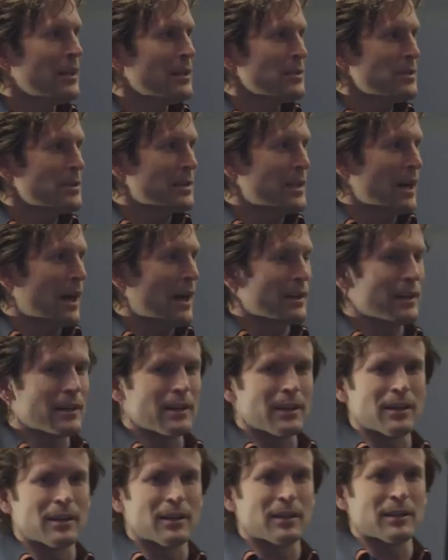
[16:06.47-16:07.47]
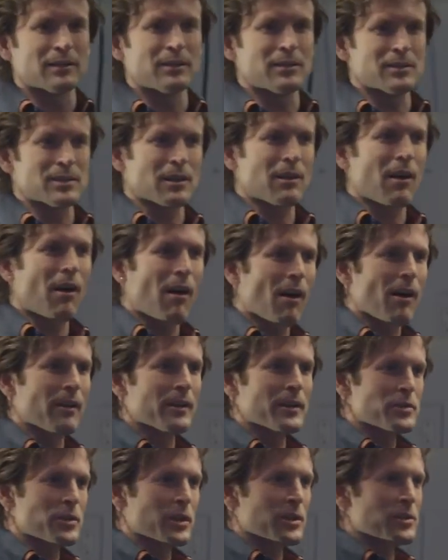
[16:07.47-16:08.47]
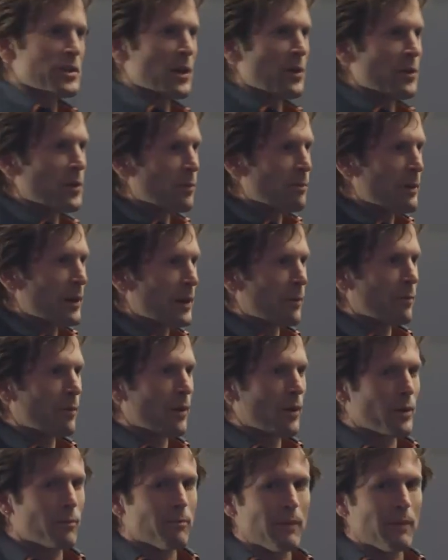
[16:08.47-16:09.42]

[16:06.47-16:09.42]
She's got a, there's a car that she can share with her bigger brother,